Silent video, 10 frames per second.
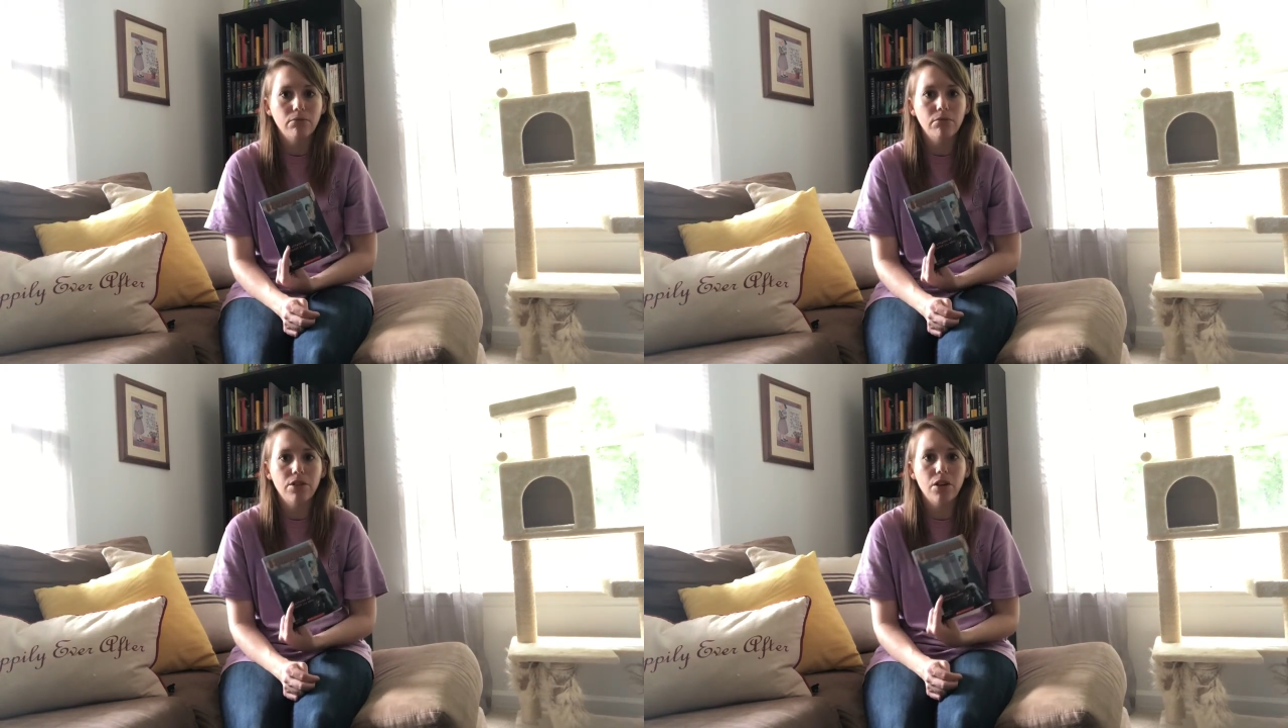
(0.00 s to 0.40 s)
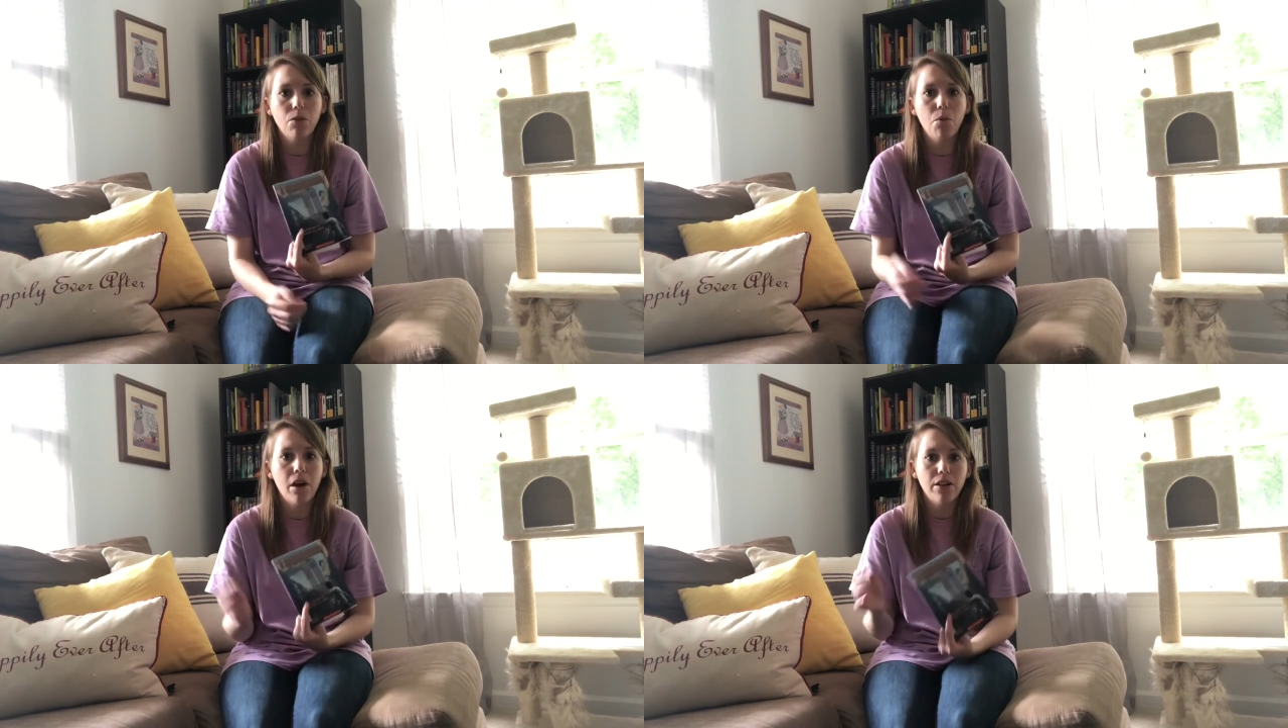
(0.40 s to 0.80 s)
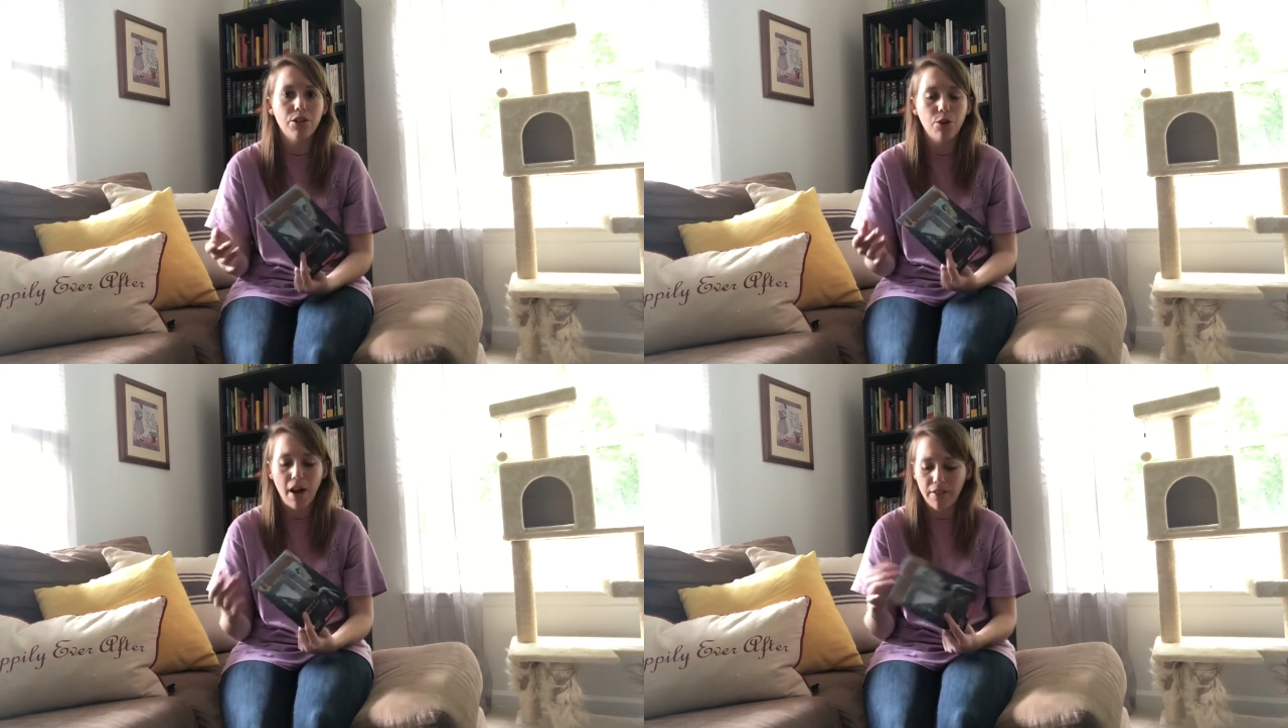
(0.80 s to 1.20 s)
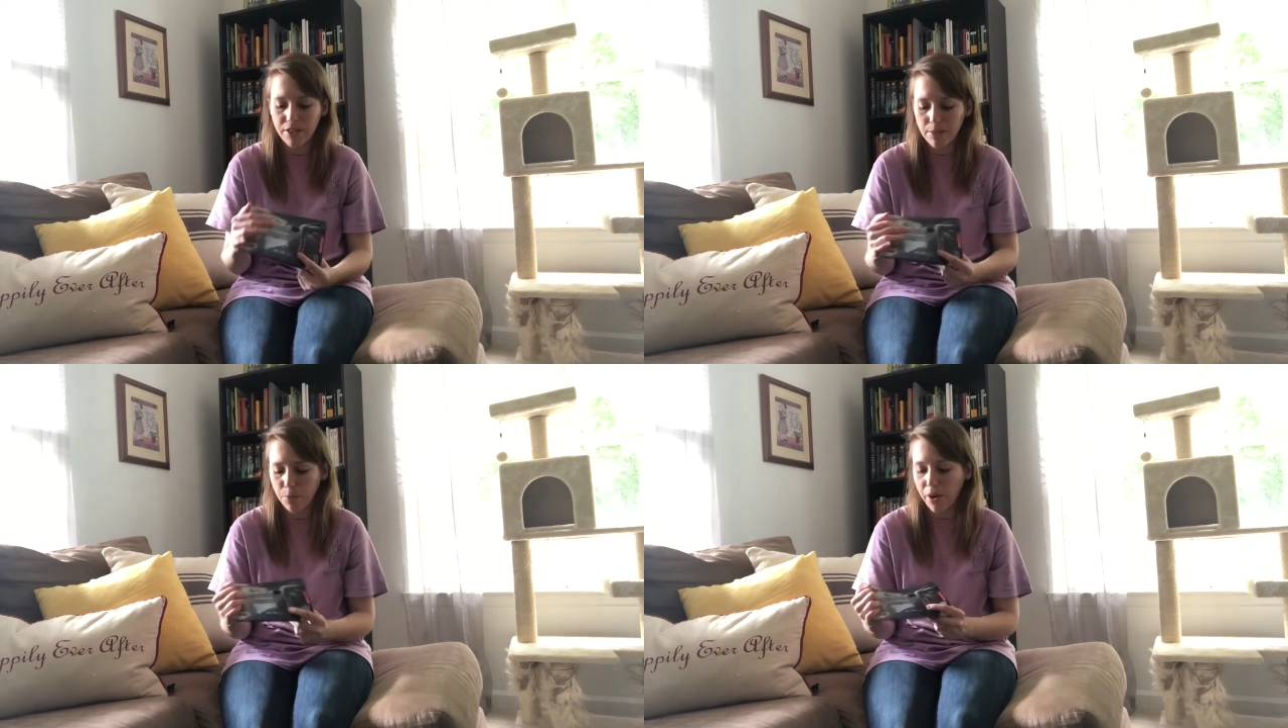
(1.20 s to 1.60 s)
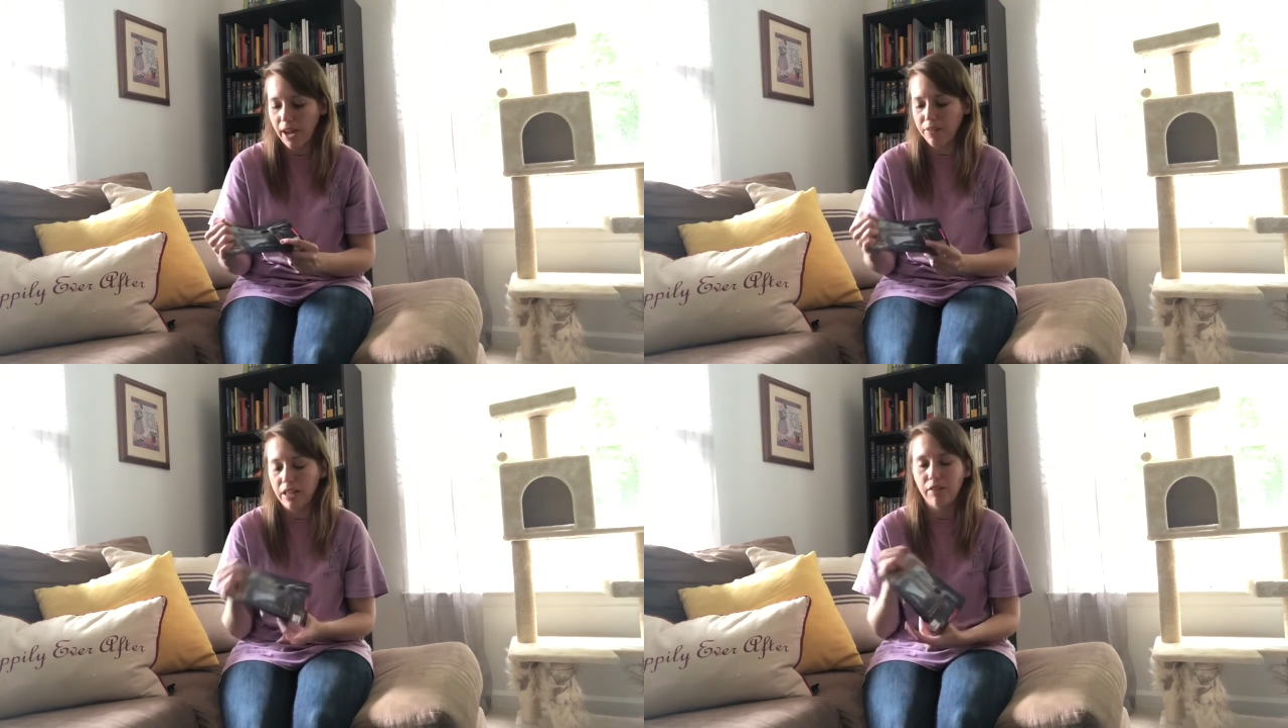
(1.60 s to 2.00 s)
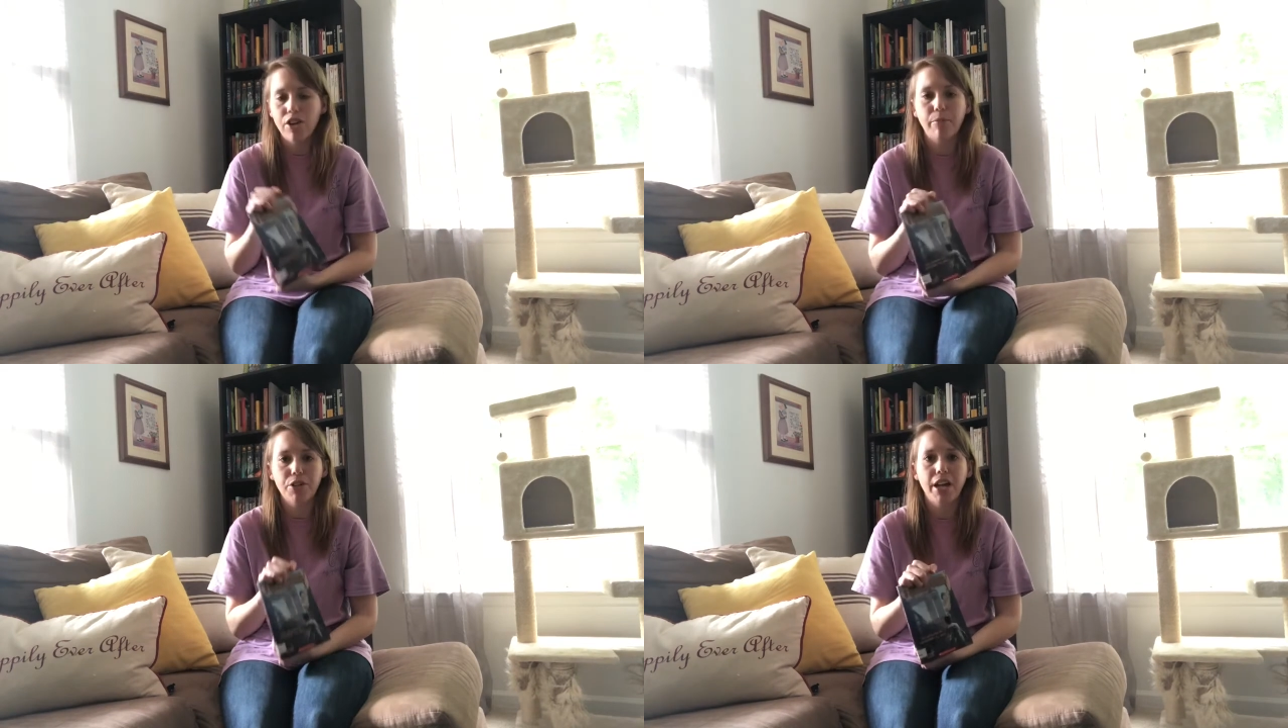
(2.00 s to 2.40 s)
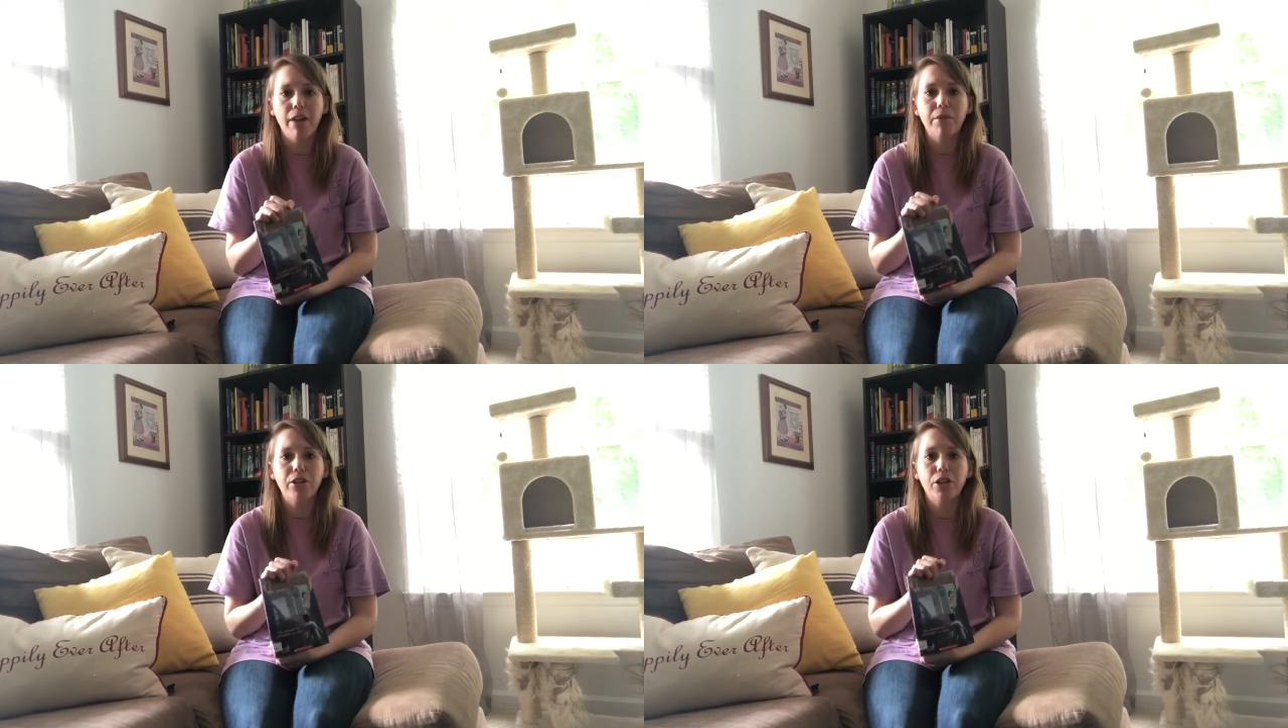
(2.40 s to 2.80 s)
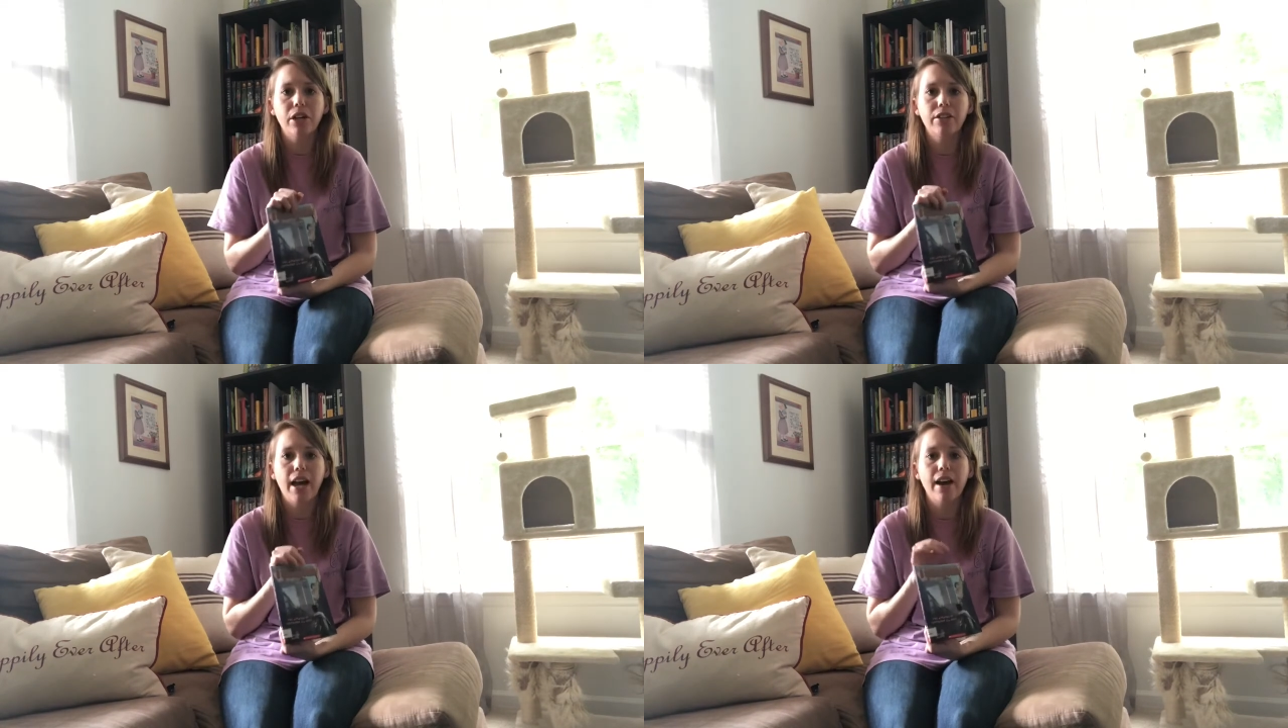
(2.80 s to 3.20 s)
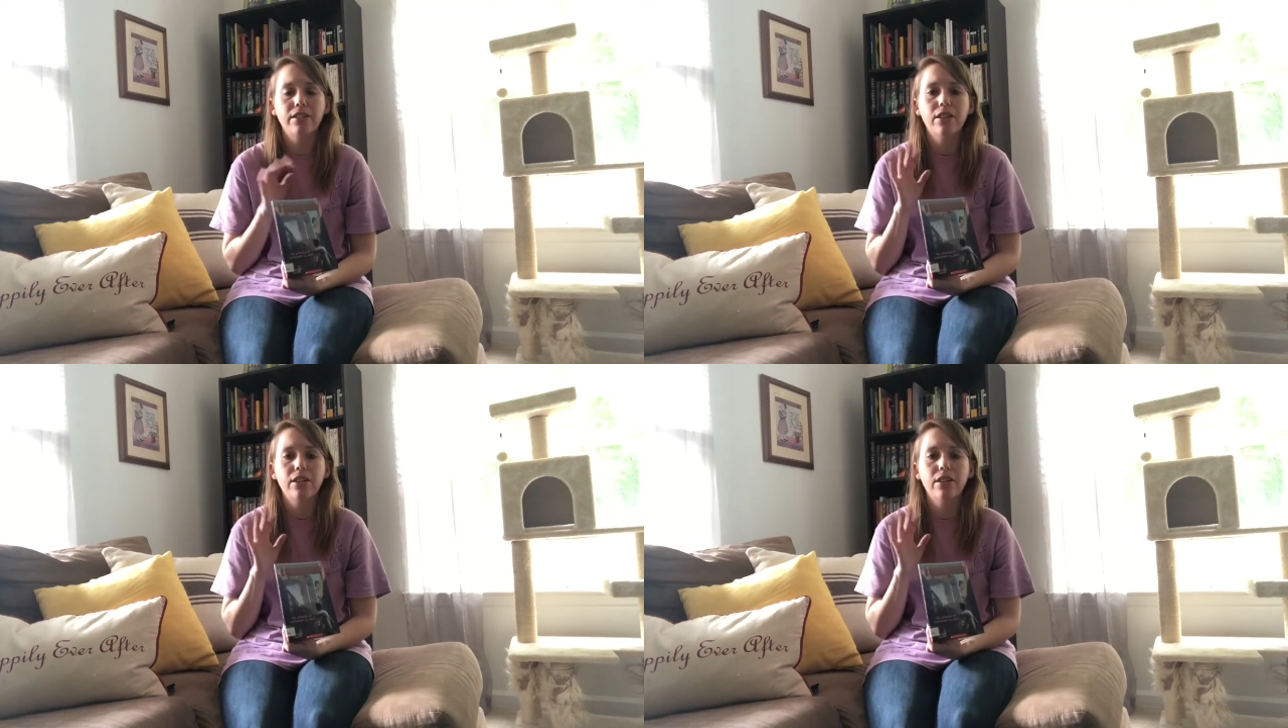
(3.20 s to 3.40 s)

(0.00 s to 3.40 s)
So at this point, at the end of chapter 10, we learned that